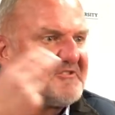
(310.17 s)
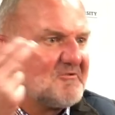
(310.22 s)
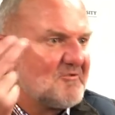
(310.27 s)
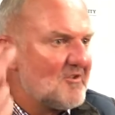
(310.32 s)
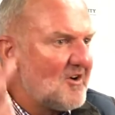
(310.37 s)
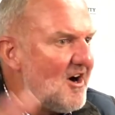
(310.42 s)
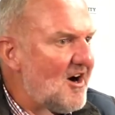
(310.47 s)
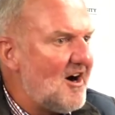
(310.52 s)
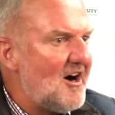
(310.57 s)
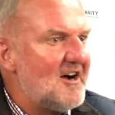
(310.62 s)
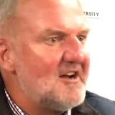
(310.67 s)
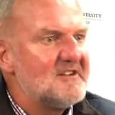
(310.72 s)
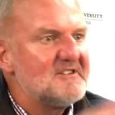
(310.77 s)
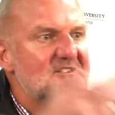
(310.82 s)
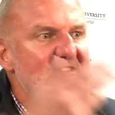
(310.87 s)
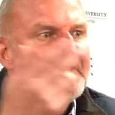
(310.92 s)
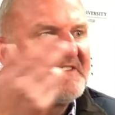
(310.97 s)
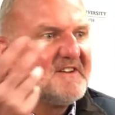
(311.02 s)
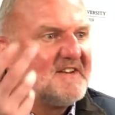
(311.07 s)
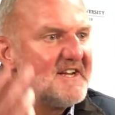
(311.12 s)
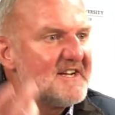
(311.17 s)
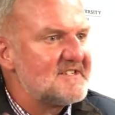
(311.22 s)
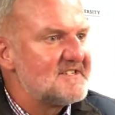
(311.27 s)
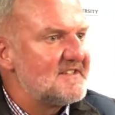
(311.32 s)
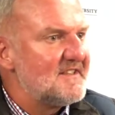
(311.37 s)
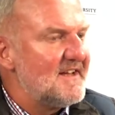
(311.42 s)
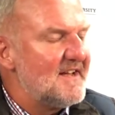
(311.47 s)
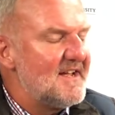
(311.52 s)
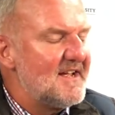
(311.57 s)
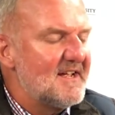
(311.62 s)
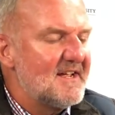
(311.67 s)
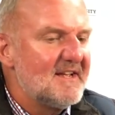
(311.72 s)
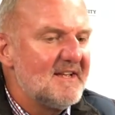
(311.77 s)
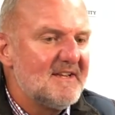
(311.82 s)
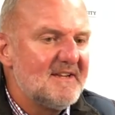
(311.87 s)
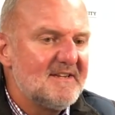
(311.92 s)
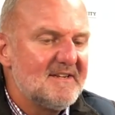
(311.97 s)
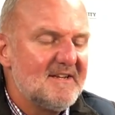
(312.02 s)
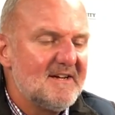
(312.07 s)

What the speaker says: you were on to the next thing. And